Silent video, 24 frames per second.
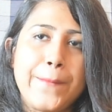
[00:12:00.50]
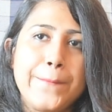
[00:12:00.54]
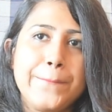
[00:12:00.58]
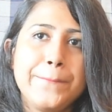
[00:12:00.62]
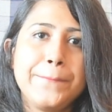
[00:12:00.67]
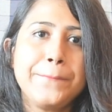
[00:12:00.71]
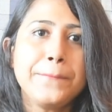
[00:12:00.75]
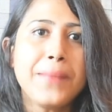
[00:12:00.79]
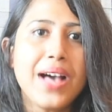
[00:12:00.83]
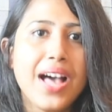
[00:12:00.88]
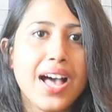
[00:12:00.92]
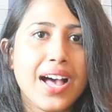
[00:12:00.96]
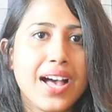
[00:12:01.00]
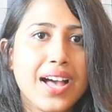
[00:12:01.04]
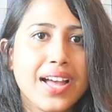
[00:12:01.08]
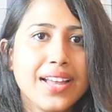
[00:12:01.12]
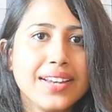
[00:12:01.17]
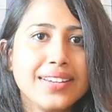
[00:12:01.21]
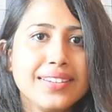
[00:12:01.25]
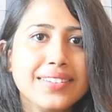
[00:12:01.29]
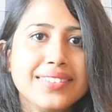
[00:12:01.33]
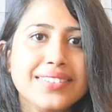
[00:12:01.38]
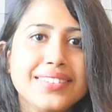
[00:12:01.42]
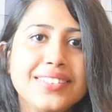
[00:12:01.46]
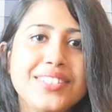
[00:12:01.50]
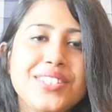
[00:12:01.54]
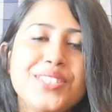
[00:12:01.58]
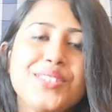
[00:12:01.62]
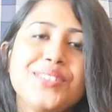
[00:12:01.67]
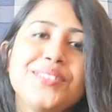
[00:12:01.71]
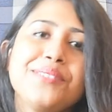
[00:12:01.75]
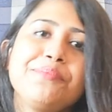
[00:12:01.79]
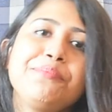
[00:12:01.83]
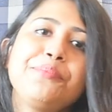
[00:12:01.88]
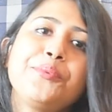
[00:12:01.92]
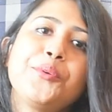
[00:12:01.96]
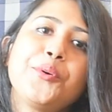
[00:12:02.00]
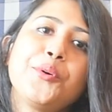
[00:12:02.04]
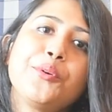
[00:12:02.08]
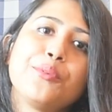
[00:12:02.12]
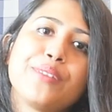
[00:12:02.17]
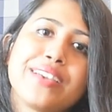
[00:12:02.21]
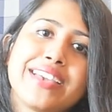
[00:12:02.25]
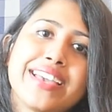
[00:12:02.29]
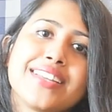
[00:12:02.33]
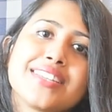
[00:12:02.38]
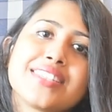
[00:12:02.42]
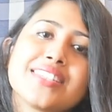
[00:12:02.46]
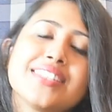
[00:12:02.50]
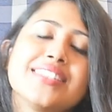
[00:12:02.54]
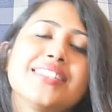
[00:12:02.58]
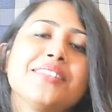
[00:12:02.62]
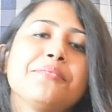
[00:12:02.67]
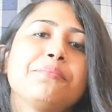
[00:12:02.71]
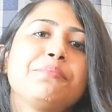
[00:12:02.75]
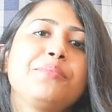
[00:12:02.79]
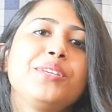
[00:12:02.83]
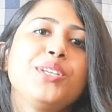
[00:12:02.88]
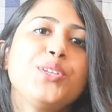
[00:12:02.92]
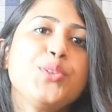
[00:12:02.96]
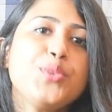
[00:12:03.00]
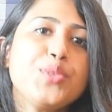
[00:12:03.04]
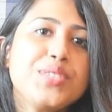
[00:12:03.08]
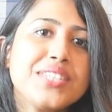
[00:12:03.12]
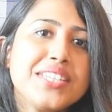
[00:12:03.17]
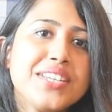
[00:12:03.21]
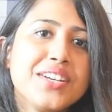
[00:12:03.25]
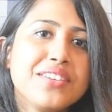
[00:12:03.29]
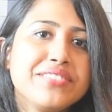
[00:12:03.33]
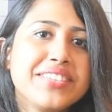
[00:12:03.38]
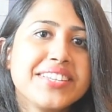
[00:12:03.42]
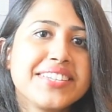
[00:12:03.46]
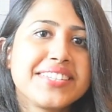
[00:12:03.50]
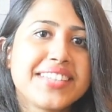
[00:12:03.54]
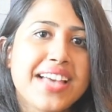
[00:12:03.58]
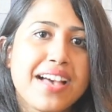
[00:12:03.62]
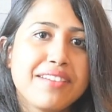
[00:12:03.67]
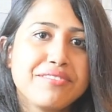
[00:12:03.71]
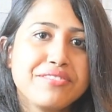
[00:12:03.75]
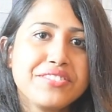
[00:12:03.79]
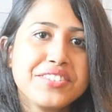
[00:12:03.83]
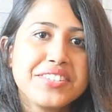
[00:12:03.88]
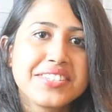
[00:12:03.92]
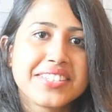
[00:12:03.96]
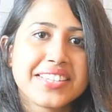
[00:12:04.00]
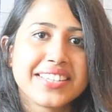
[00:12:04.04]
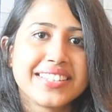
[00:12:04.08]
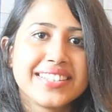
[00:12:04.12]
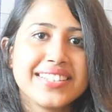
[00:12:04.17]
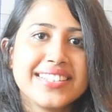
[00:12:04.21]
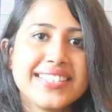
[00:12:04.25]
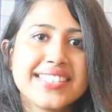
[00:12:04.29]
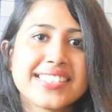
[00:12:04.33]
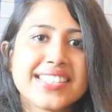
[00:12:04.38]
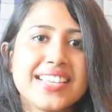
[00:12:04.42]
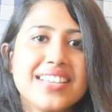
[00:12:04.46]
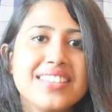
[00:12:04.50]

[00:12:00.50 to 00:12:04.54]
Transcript: But to the poet, the beauty of the daffodils